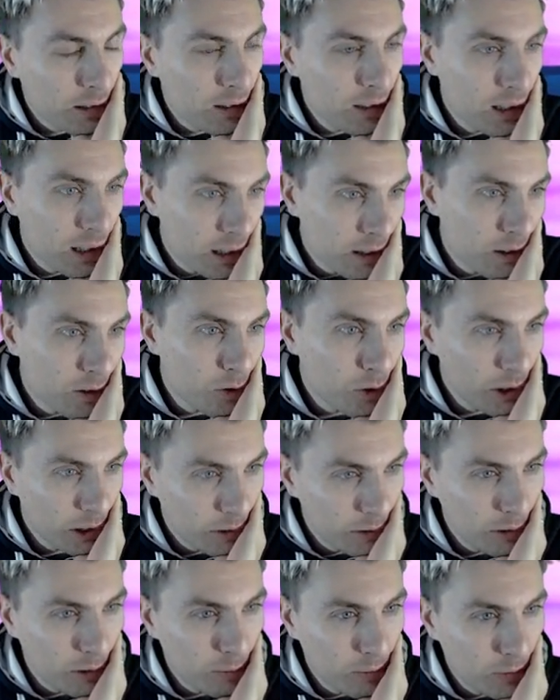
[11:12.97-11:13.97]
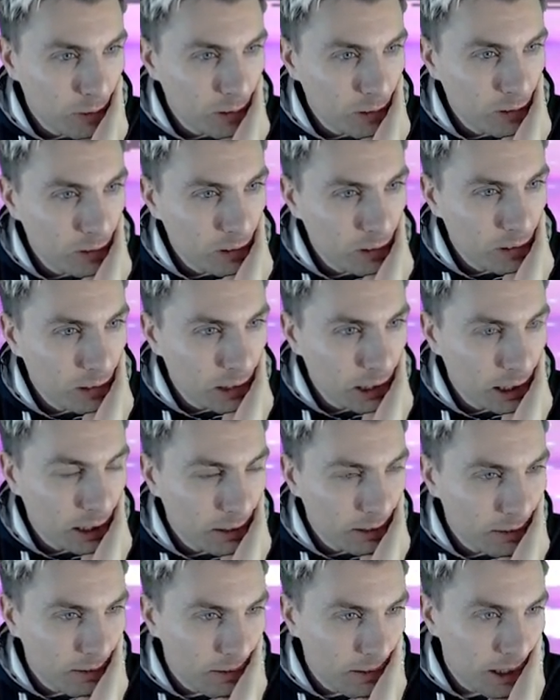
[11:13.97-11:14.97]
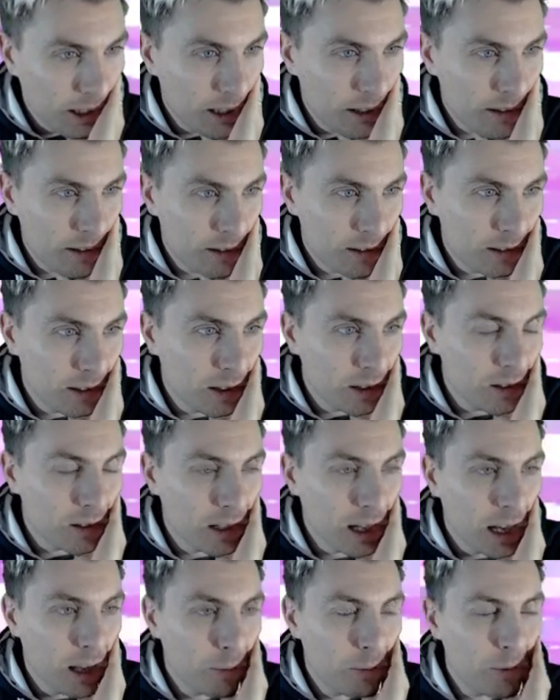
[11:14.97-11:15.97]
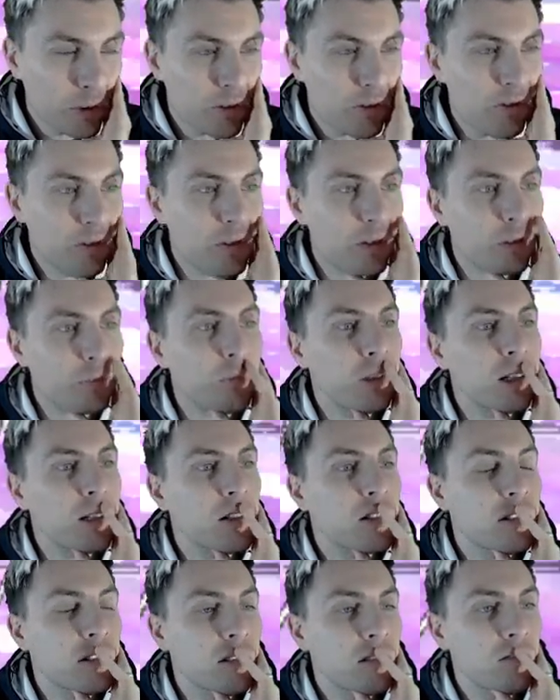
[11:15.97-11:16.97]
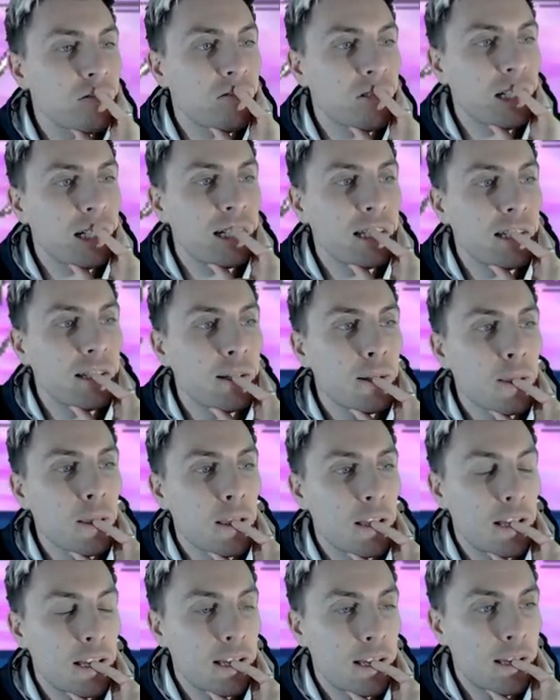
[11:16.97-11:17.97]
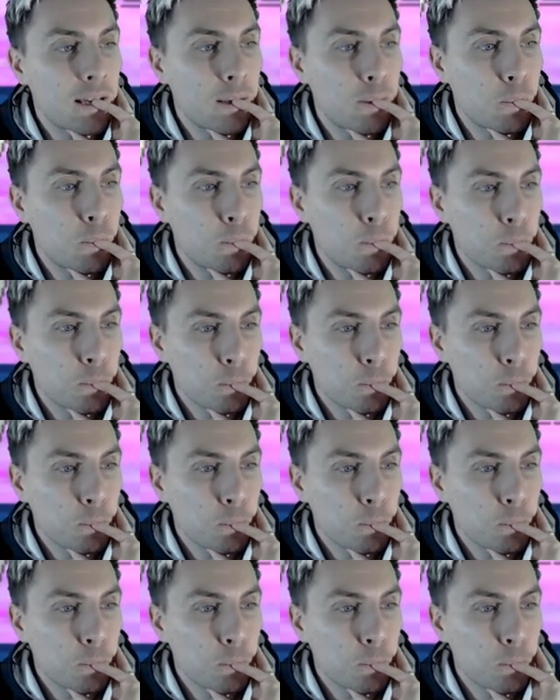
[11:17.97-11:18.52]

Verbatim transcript: There's a trick room. Okay. that doesn't help us too much, really. Um...